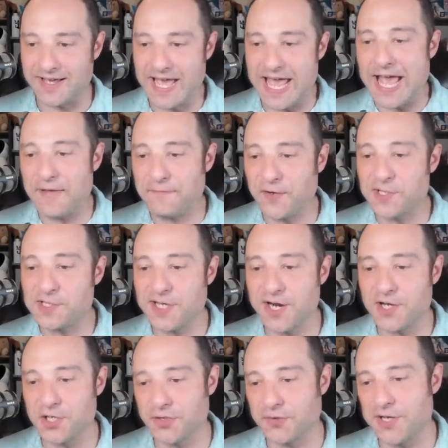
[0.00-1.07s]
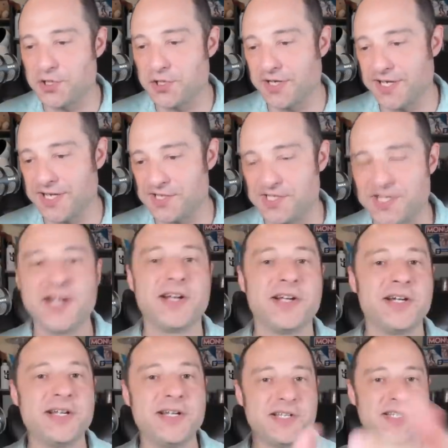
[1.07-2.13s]
Hey, First Sergeant Richard is here.
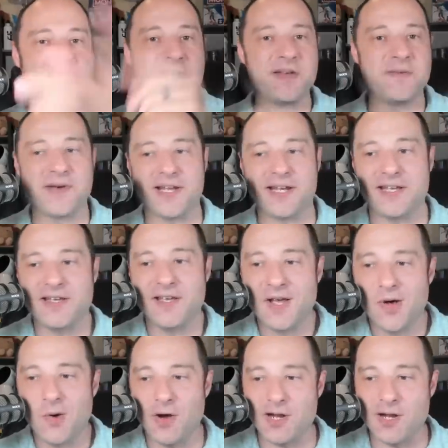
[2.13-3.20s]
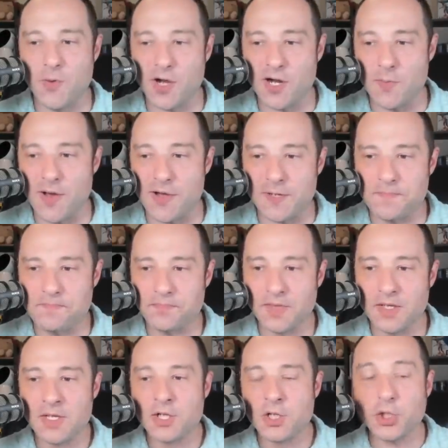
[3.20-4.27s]
Good to see you, buddy. Welcome, welcome, welcome.
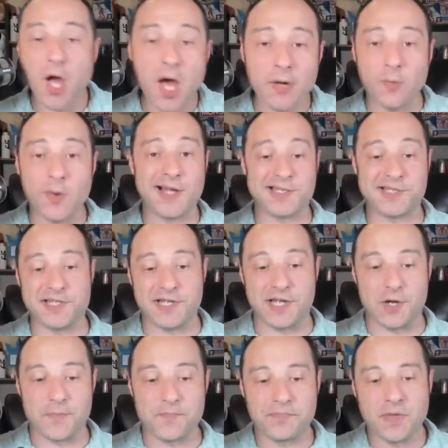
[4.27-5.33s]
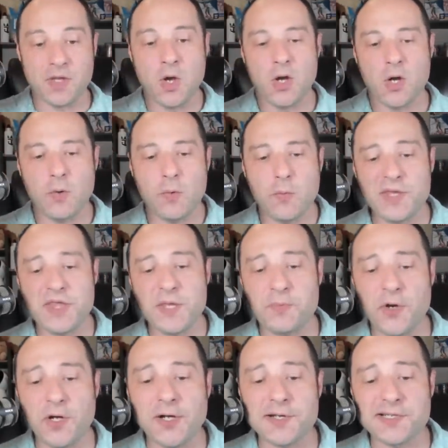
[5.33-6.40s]
Sean wants to know with the
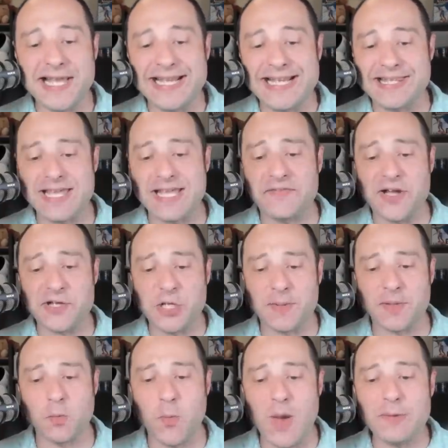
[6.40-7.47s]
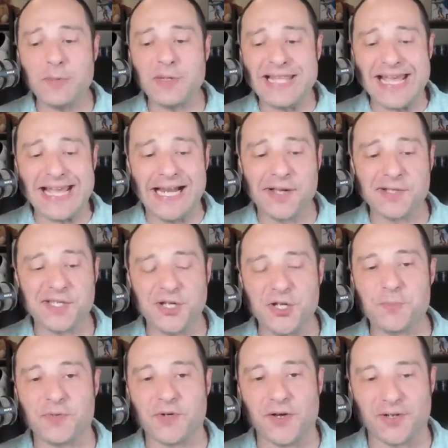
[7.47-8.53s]
protocols ending at the end of October, when would they announce the new
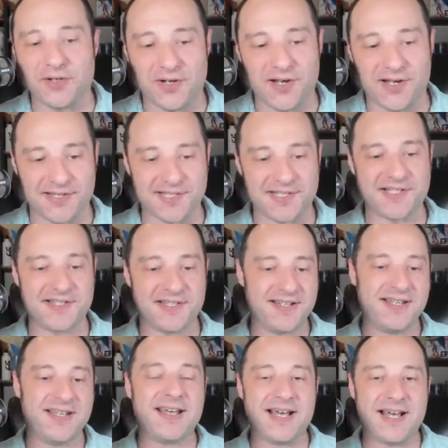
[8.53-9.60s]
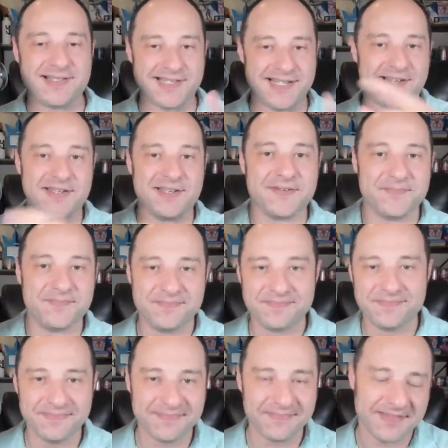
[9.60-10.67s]
protocols? I'll tell you.
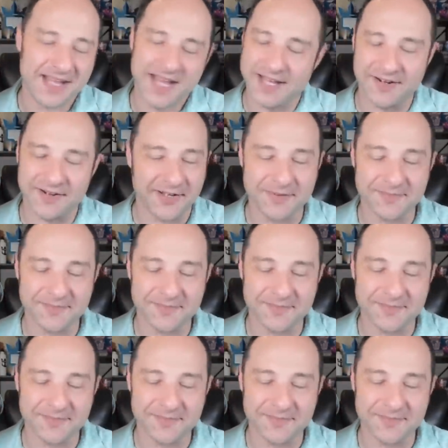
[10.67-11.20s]
I don't know.